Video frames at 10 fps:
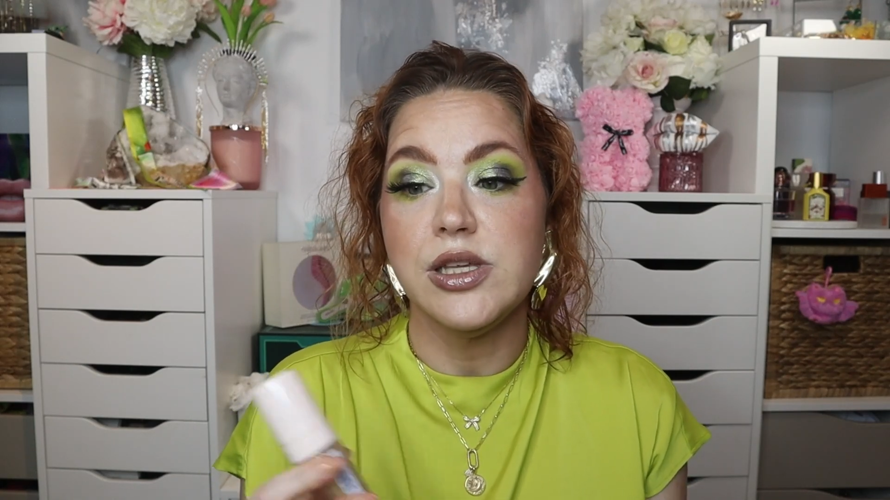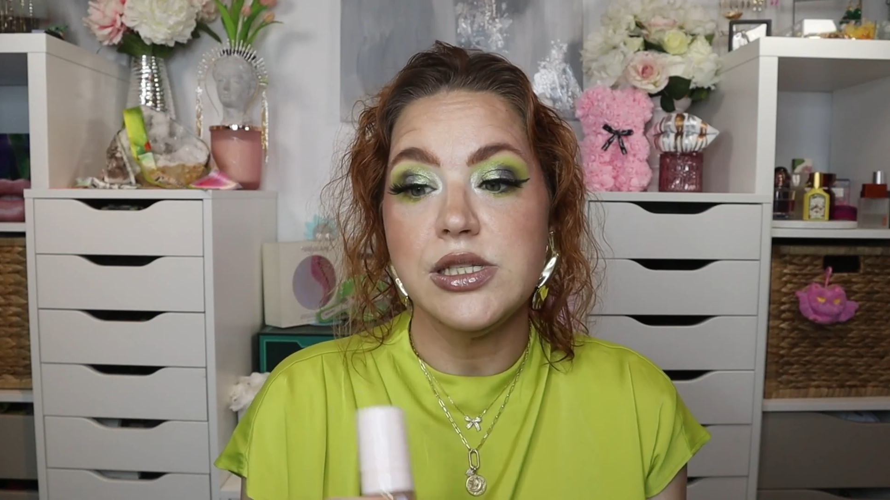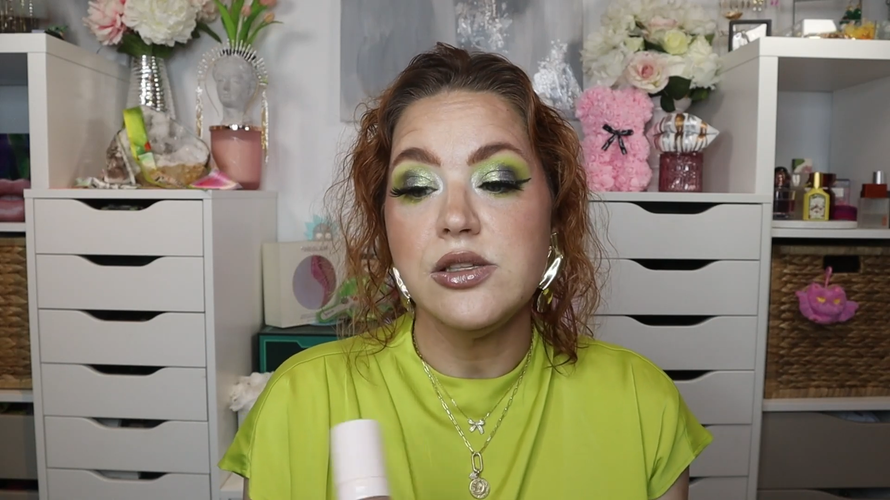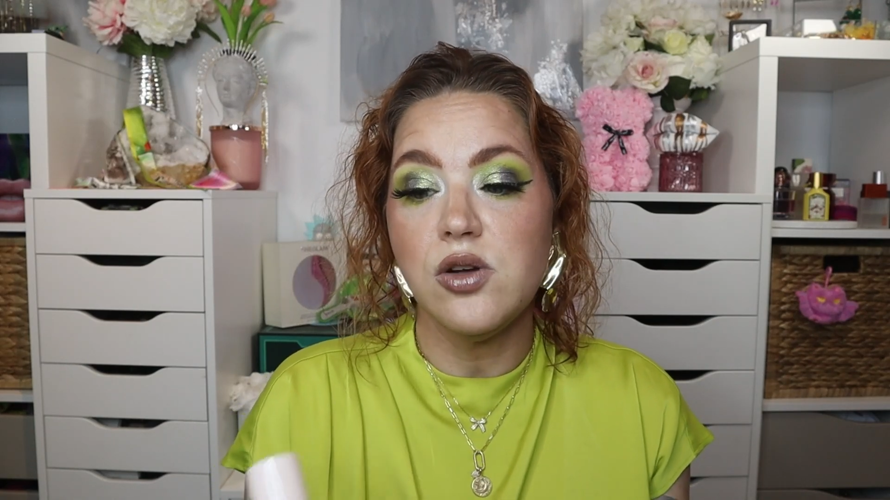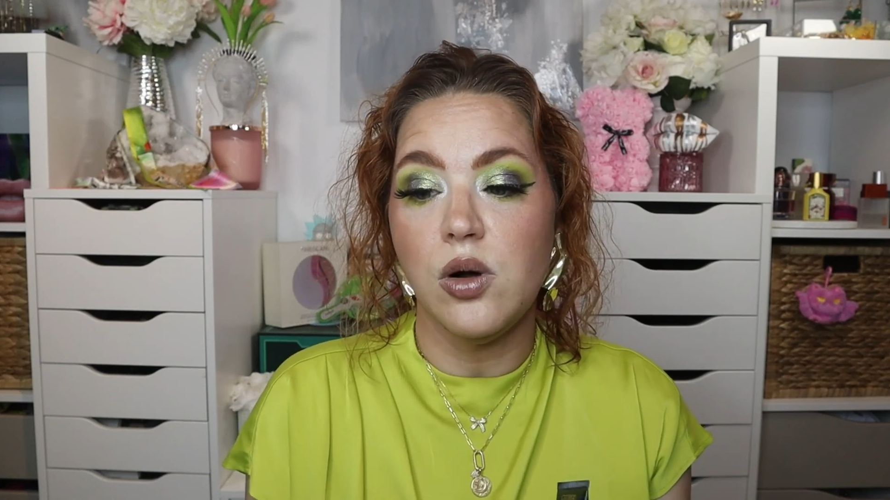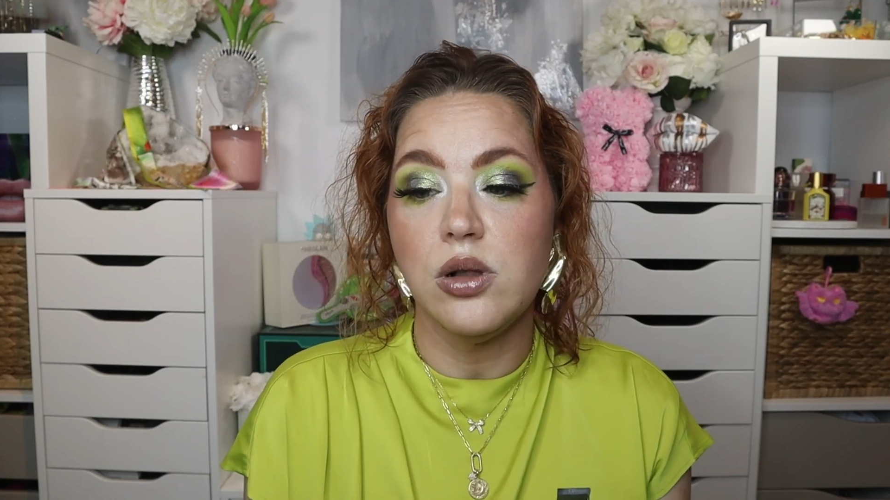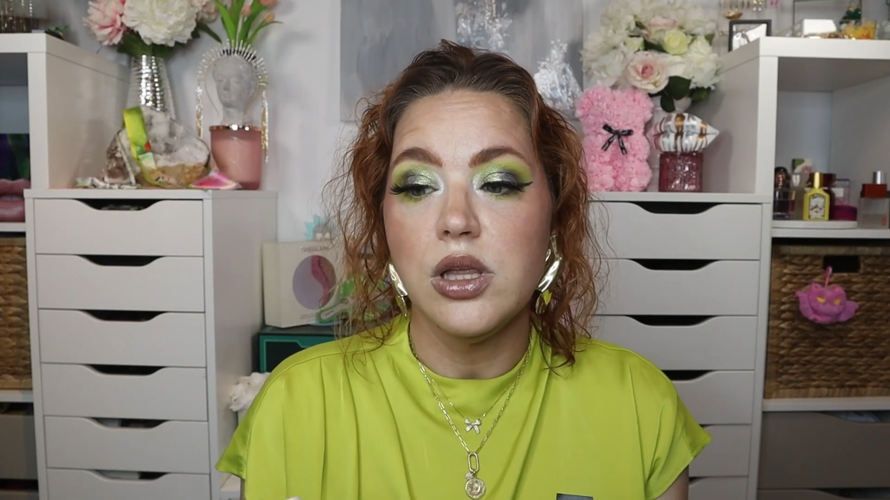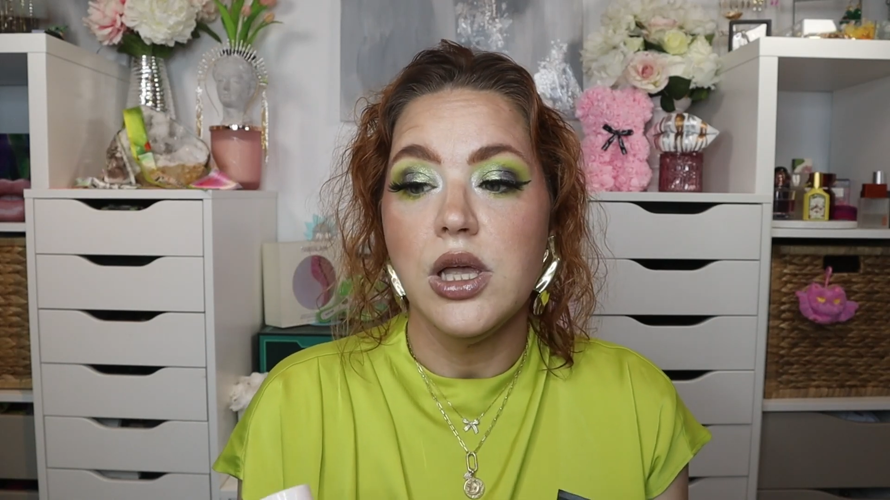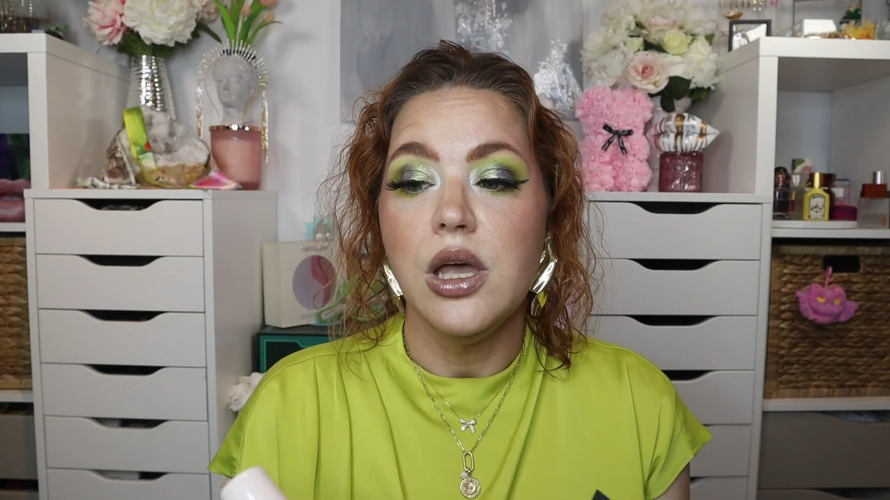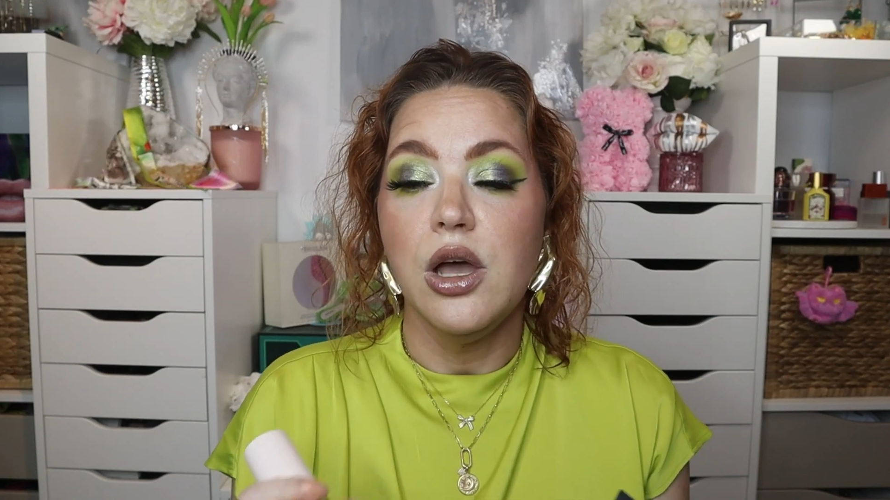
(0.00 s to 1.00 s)
This is
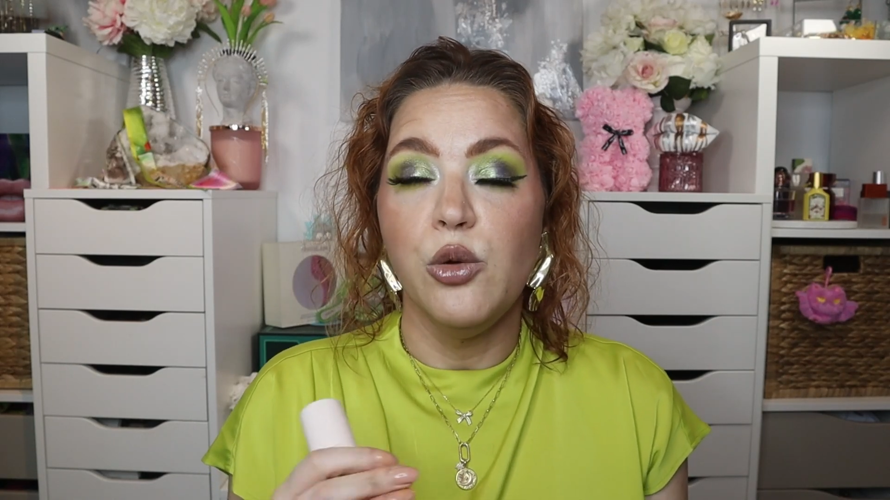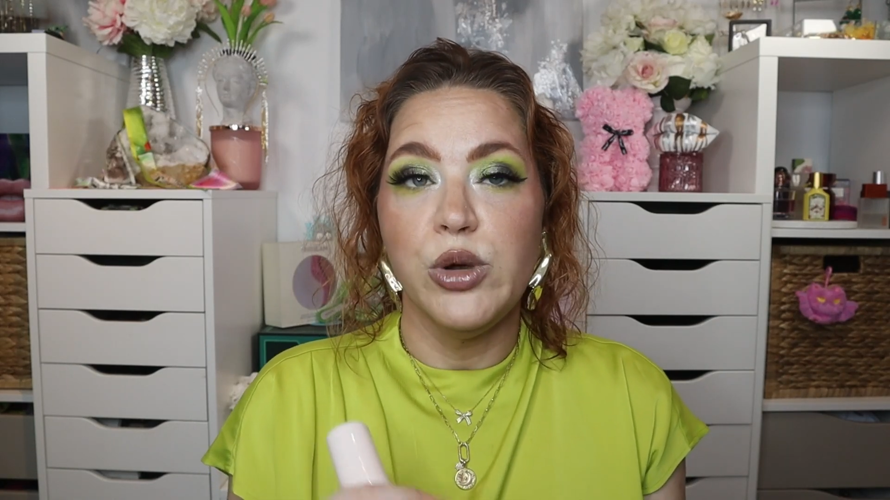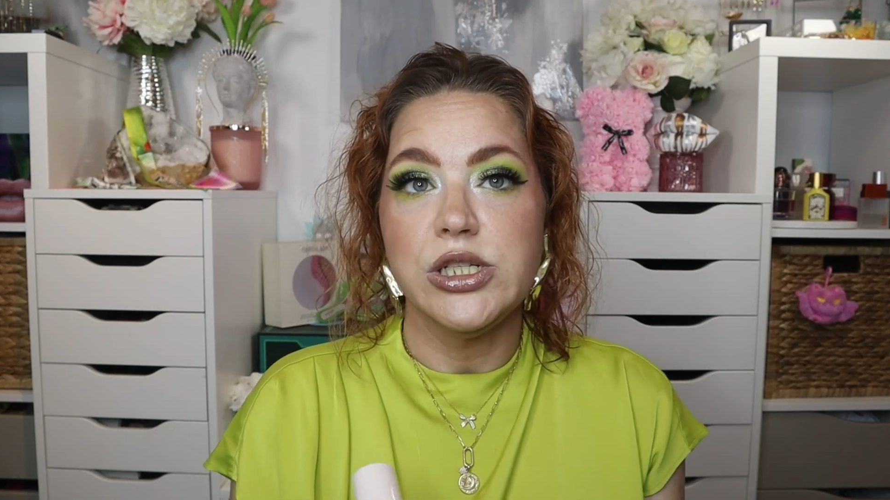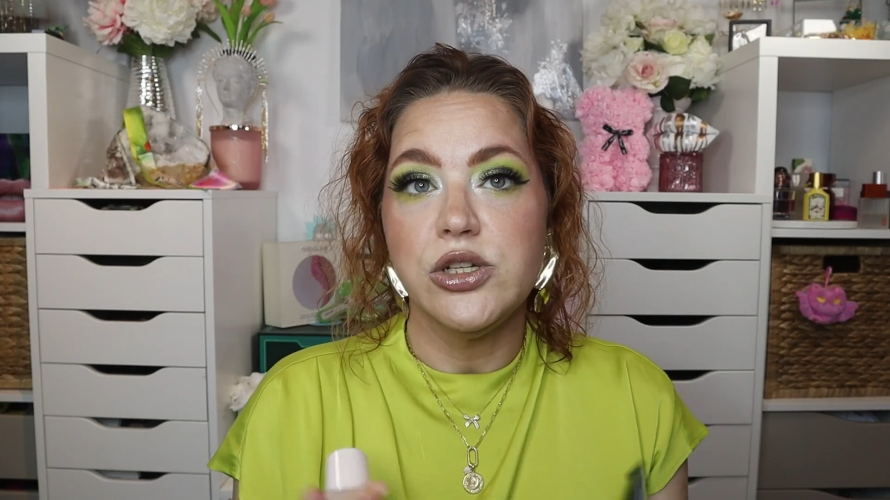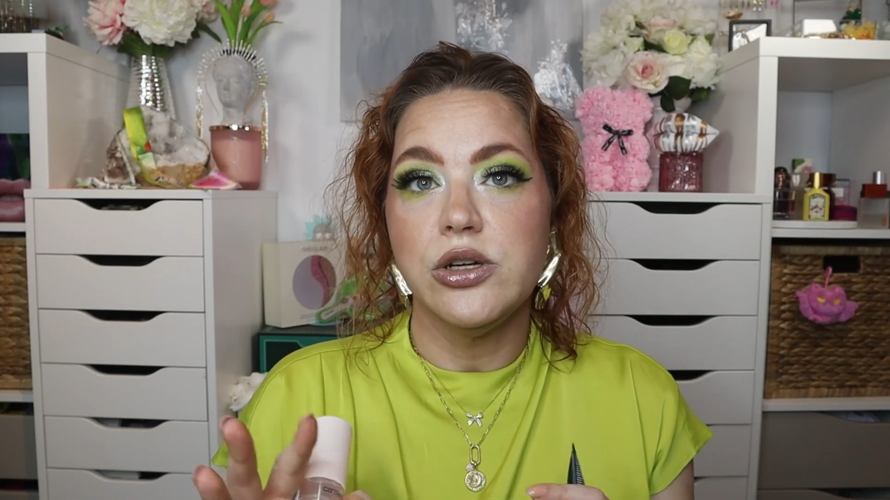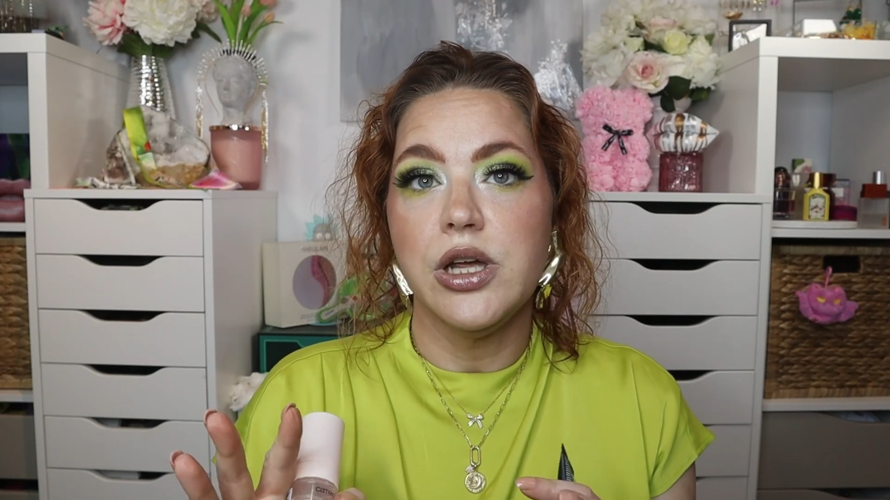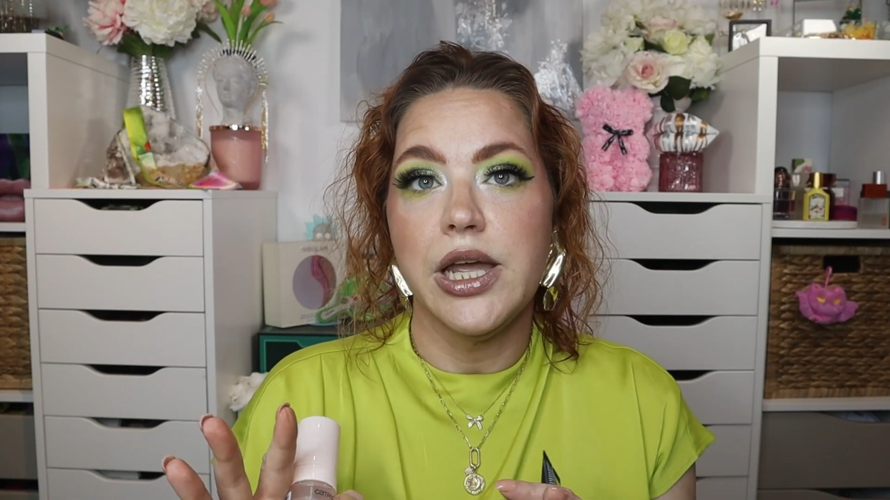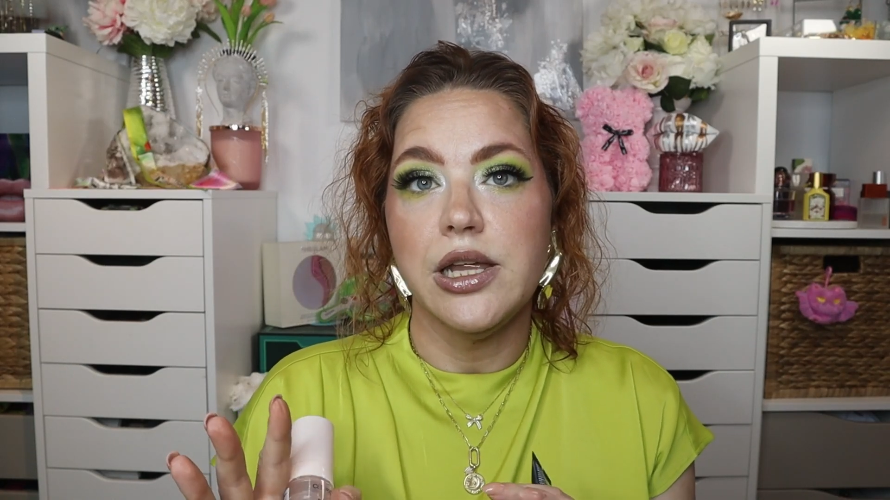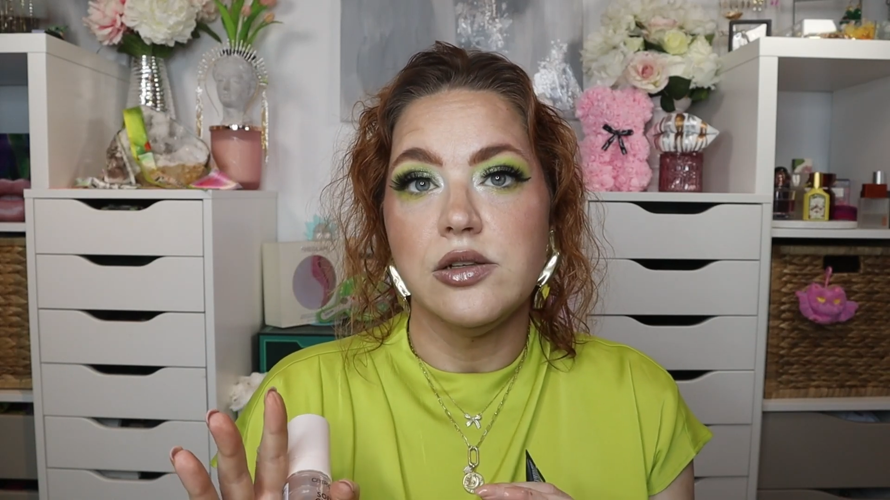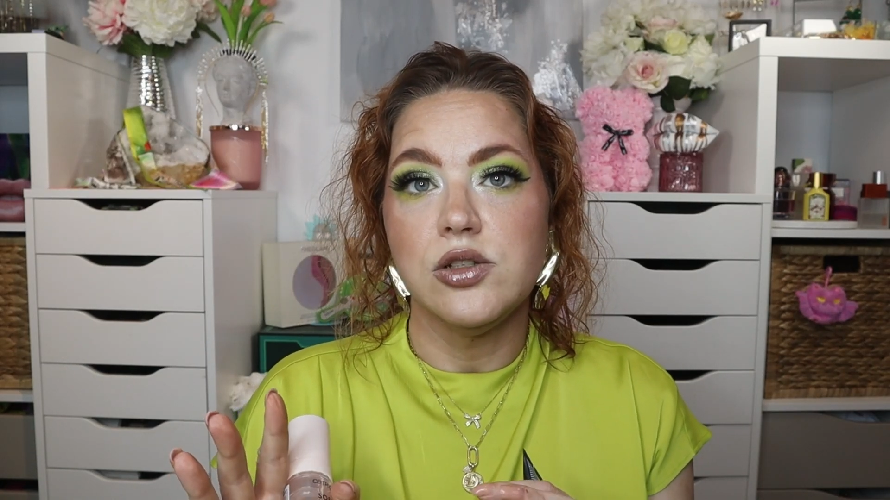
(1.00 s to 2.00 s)
all winter
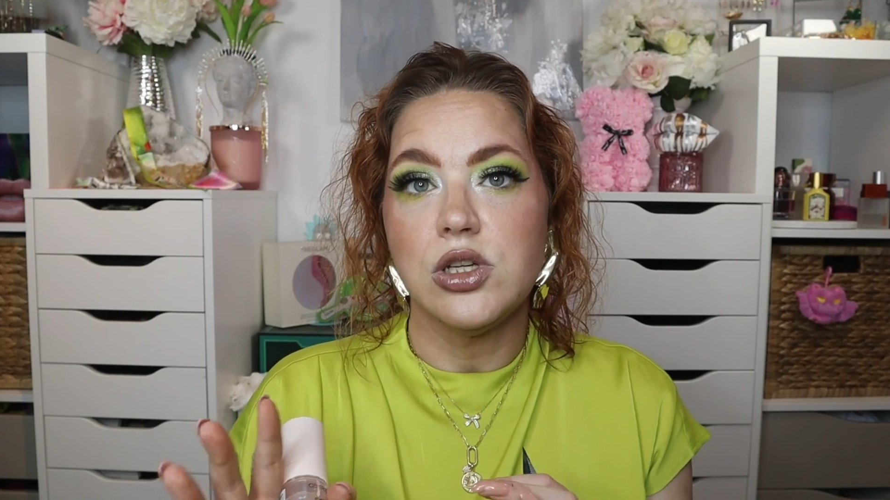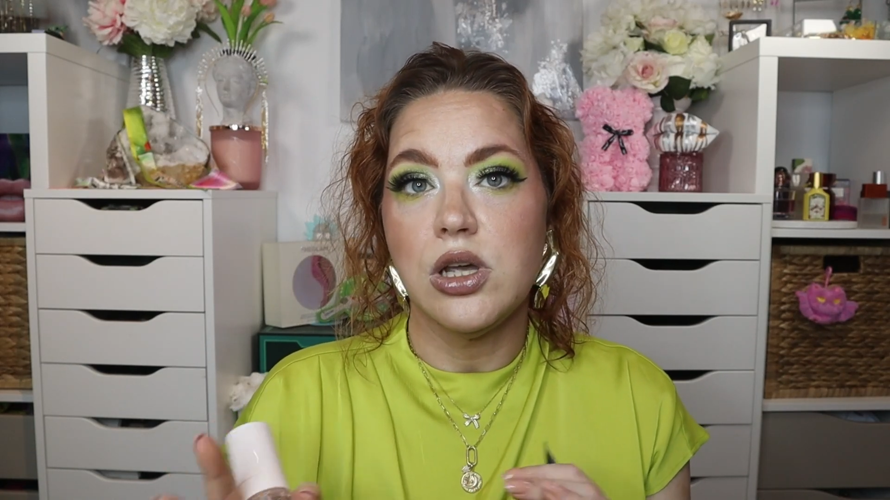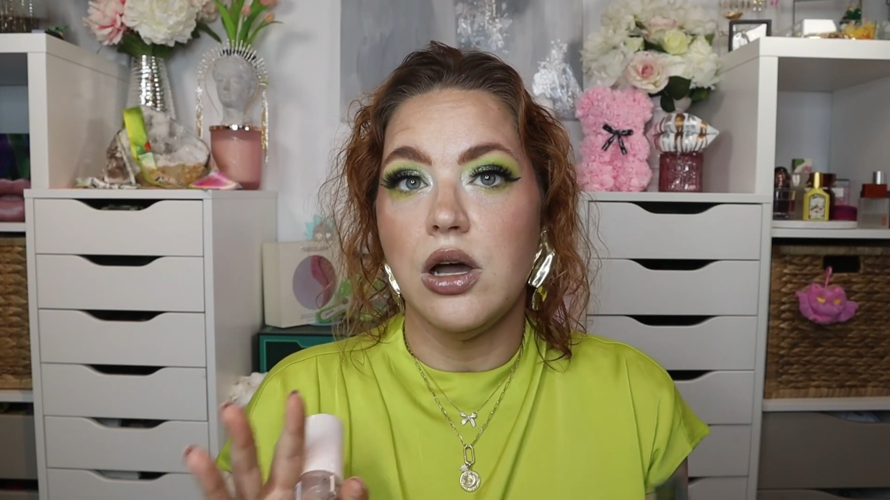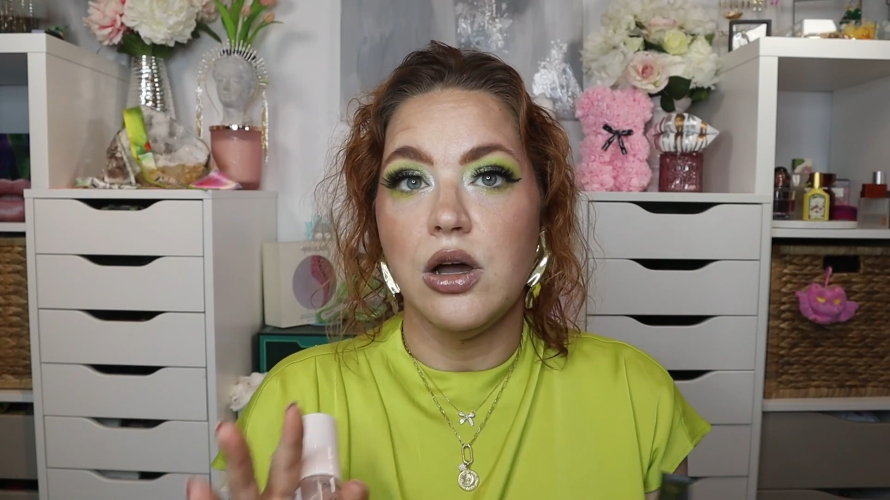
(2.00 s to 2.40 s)
and